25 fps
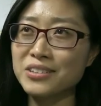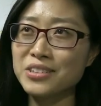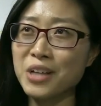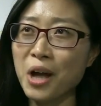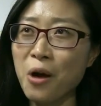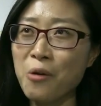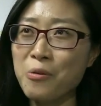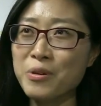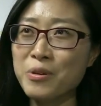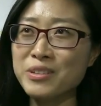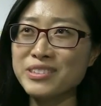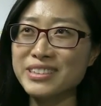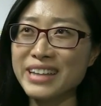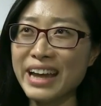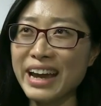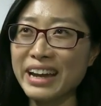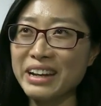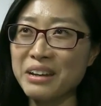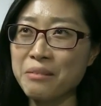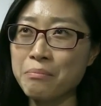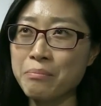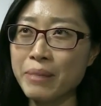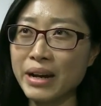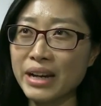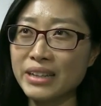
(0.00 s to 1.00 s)
are always
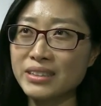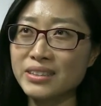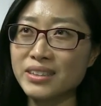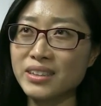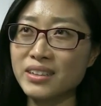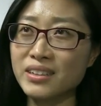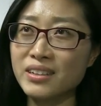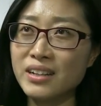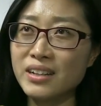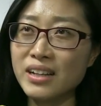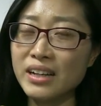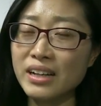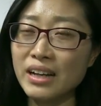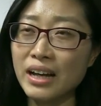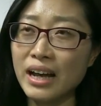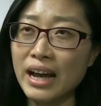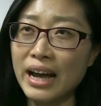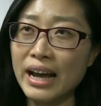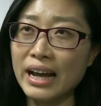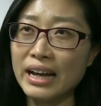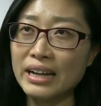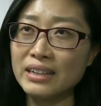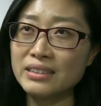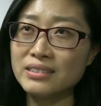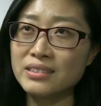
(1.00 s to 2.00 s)
getting better,
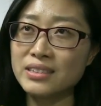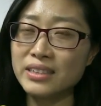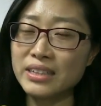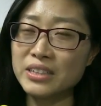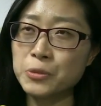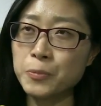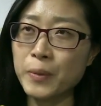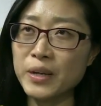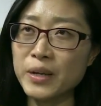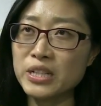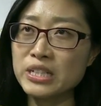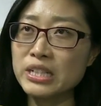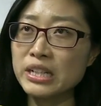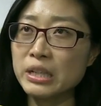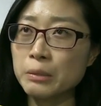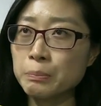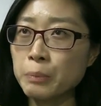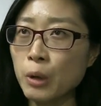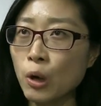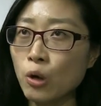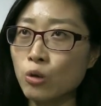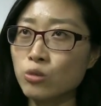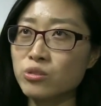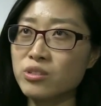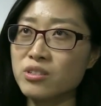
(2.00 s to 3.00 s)
and especially
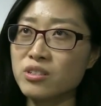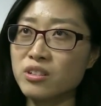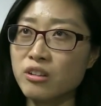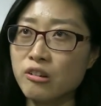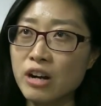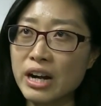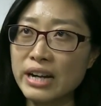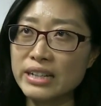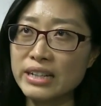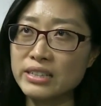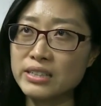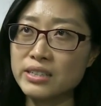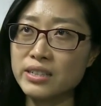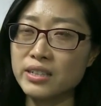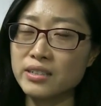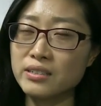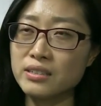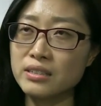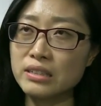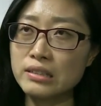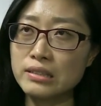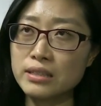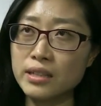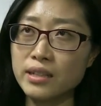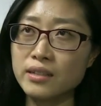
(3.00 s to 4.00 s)

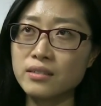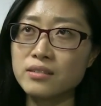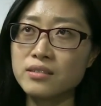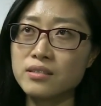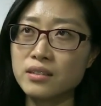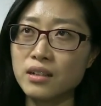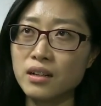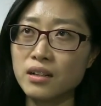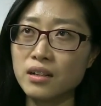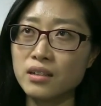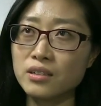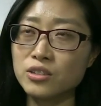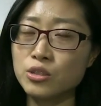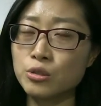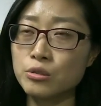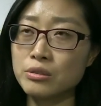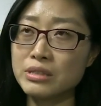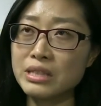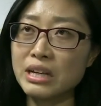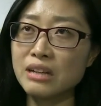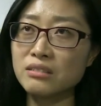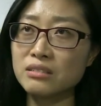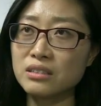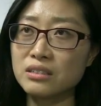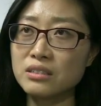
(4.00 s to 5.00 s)
post-crisis since
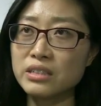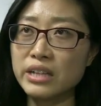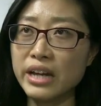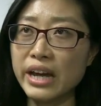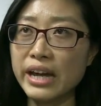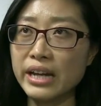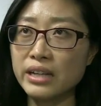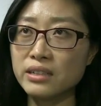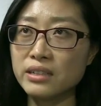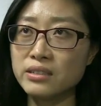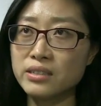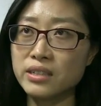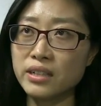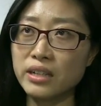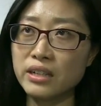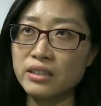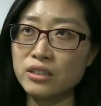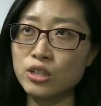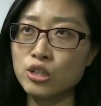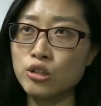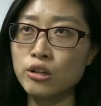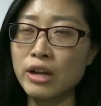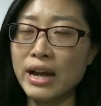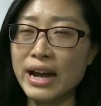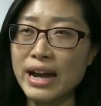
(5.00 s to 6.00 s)
2008,
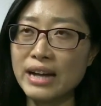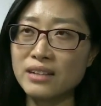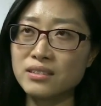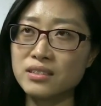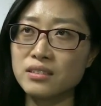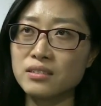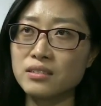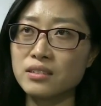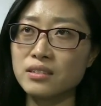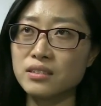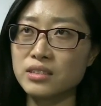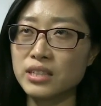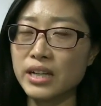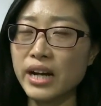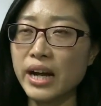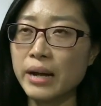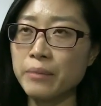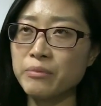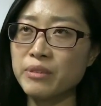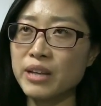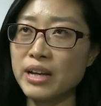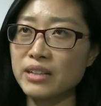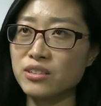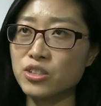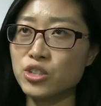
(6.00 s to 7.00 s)
and look at the
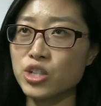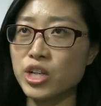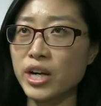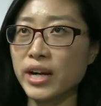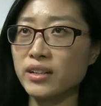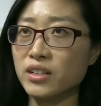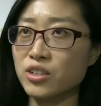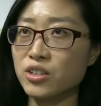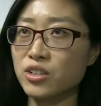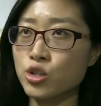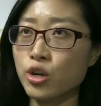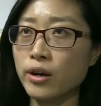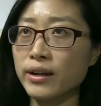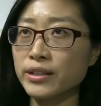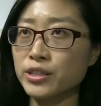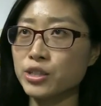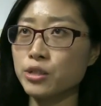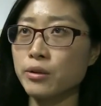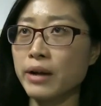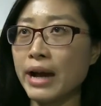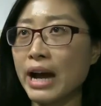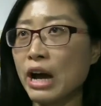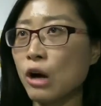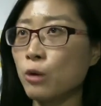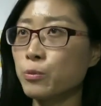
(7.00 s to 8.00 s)
time that China trying
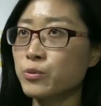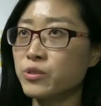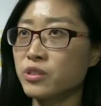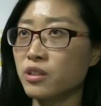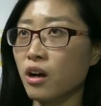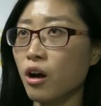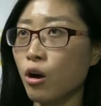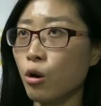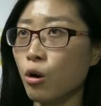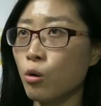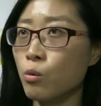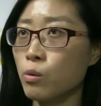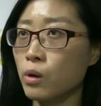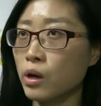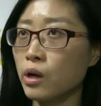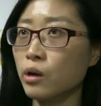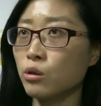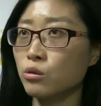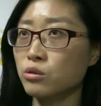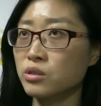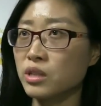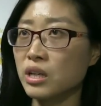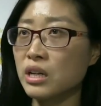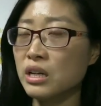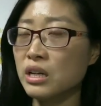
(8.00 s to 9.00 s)
to help the whole world